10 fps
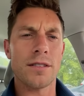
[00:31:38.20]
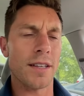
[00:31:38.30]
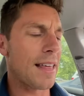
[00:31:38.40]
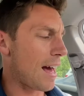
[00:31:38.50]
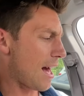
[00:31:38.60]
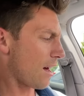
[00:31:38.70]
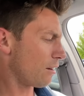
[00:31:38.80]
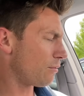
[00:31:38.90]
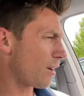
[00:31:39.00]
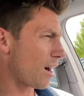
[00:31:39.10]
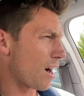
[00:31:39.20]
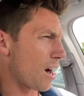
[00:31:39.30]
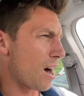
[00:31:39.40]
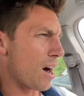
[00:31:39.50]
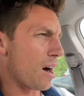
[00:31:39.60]
Did that out of
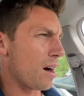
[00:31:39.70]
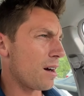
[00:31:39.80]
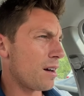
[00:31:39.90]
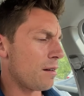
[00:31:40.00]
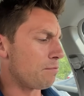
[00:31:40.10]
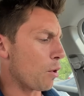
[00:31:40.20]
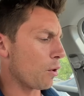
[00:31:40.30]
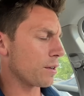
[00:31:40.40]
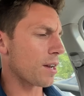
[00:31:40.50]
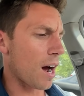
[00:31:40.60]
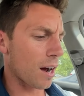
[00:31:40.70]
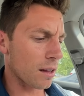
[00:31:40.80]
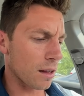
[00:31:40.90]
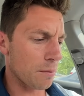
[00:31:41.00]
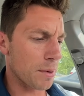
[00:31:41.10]
Bogota,
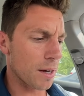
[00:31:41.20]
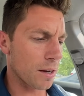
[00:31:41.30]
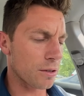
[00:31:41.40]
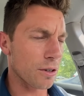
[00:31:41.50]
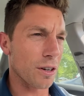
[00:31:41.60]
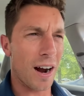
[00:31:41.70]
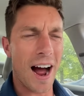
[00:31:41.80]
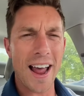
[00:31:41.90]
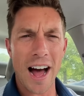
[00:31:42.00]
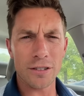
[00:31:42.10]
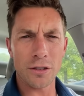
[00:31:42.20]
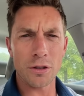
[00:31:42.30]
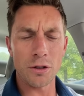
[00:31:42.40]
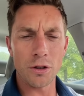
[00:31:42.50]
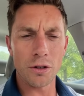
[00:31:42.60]
Colombia, so you're high
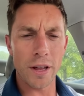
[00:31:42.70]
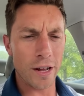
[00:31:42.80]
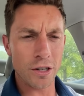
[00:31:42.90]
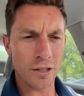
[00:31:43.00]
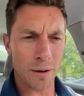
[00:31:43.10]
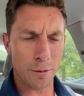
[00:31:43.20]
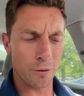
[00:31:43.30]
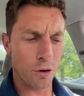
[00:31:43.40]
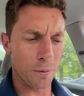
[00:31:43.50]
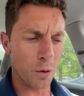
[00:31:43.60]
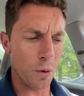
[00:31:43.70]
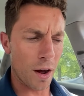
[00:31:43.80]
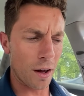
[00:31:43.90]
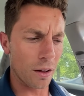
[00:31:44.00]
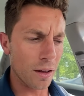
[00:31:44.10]
altitude, the engine's not performing
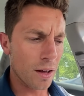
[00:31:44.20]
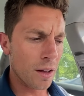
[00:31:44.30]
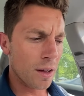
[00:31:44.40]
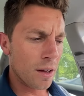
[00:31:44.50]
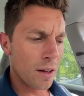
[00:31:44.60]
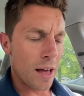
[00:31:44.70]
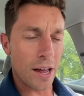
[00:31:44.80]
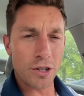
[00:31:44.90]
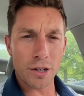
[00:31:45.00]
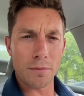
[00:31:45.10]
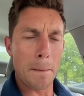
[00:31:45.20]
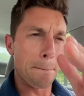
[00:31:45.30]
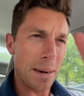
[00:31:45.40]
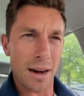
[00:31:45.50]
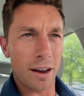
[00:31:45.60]
well, engine
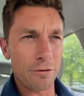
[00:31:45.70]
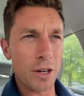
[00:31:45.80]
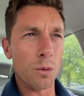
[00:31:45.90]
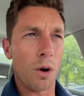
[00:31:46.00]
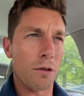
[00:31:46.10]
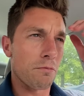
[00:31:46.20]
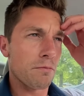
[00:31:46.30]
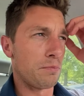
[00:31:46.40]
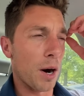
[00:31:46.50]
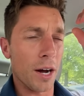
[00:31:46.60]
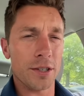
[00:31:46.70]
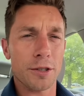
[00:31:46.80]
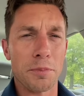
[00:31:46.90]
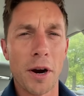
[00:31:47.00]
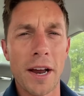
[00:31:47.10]
on V1
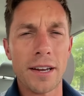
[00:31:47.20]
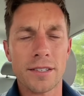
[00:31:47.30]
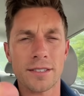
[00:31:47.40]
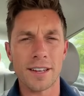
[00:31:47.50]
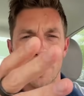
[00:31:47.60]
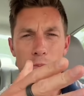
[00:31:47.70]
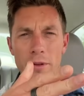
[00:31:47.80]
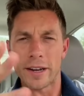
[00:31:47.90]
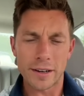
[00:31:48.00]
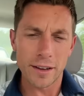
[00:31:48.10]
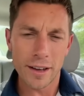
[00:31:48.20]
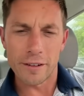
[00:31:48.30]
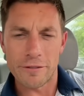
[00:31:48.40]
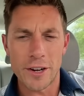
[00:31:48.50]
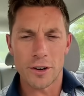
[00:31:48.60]
bus brakes, the airplane
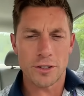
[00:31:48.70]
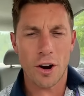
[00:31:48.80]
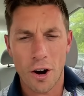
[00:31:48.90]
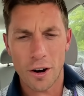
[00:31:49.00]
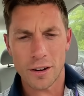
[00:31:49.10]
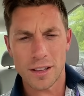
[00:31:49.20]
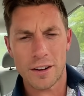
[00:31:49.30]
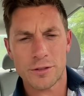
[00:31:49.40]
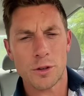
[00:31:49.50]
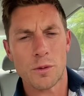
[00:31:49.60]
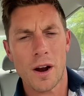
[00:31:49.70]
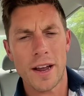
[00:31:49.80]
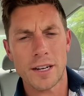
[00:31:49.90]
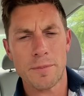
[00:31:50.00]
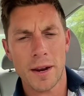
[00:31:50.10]
veers hard left or
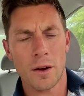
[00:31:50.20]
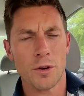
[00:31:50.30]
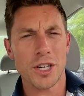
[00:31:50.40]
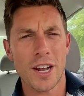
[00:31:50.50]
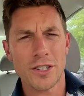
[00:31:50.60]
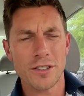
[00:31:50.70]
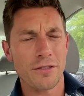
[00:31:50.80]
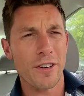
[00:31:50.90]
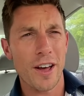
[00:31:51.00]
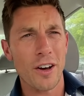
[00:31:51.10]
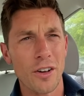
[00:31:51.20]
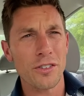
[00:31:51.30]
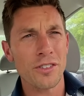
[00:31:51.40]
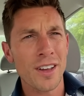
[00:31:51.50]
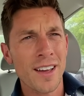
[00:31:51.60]
right depending on which engine fails.